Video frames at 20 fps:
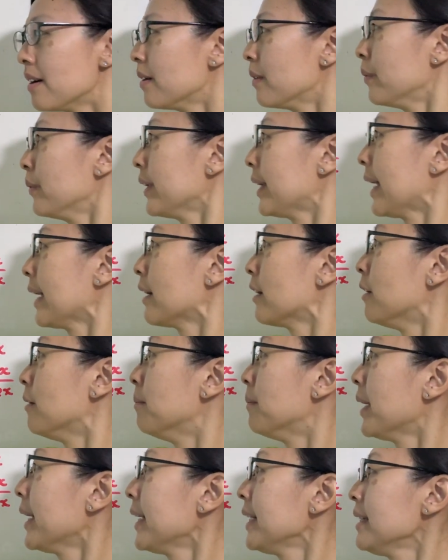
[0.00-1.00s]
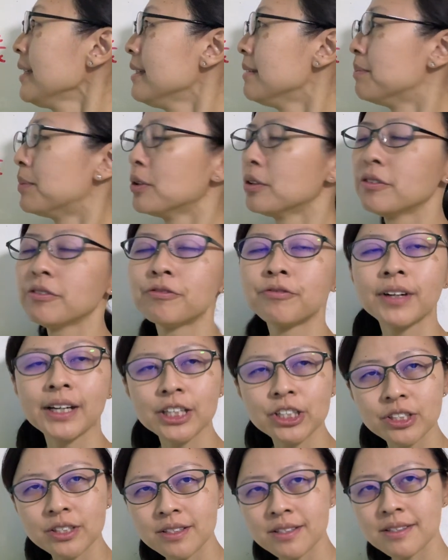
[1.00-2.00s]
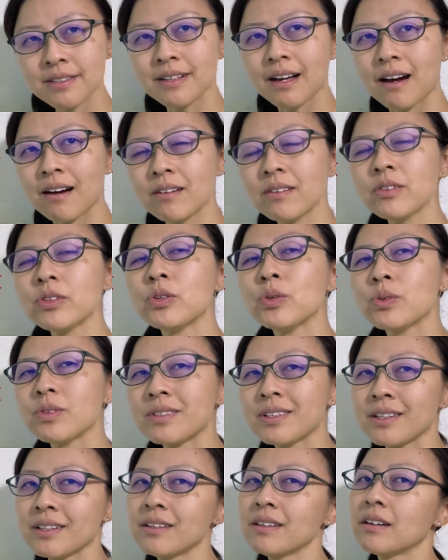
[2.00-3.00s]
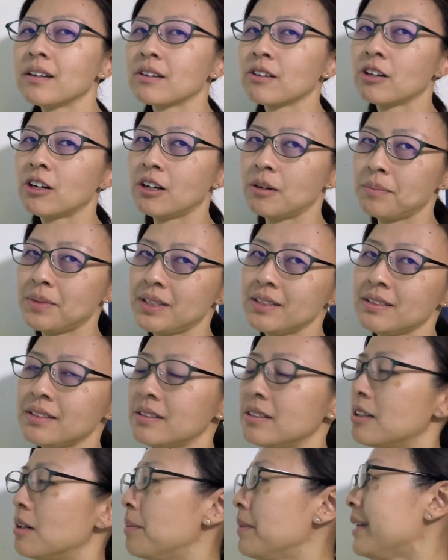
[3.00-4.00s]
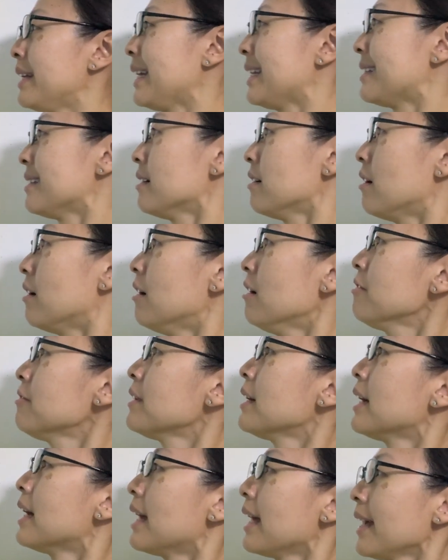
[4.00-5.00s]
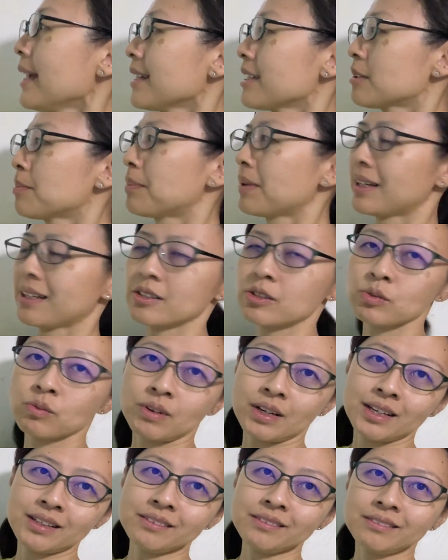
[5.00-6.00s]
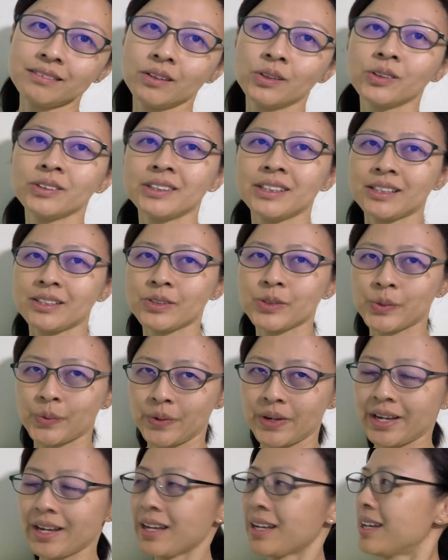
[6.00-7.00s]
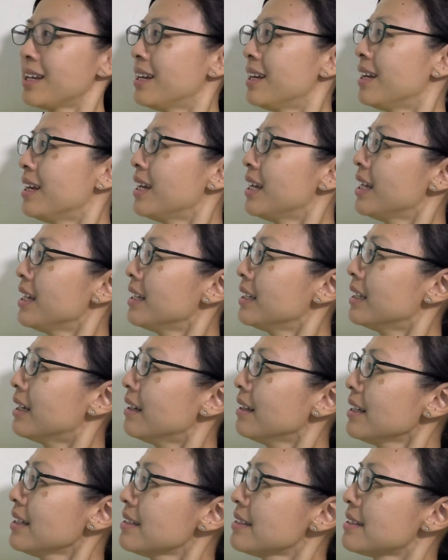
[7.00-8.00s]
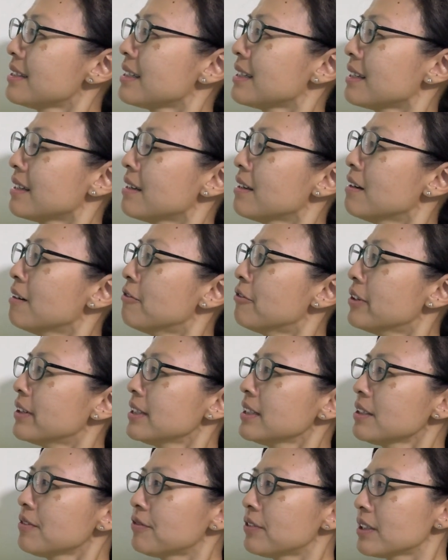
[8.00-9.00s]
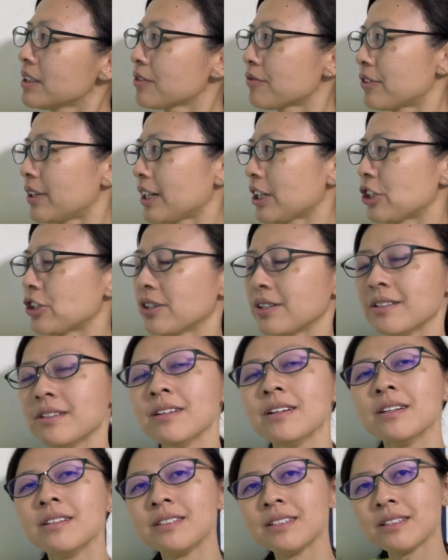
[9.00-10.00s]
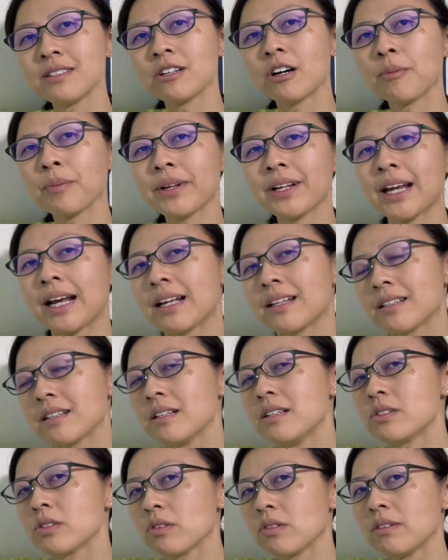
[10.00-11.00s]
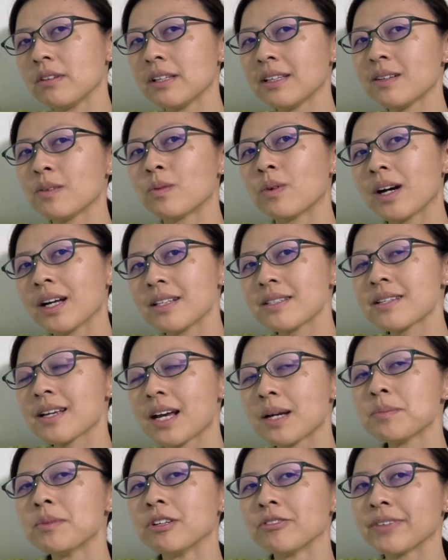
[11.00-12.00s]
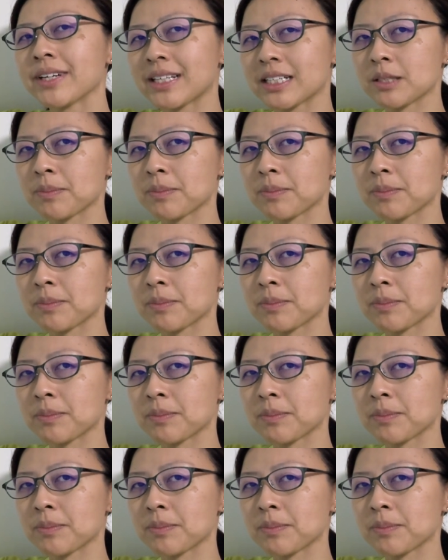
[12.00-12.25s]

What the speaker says: We can combine both fractions now using a common denominator of x plus 1 whole thing squared. Now let's see, for this first fraction, denominator is only one time of x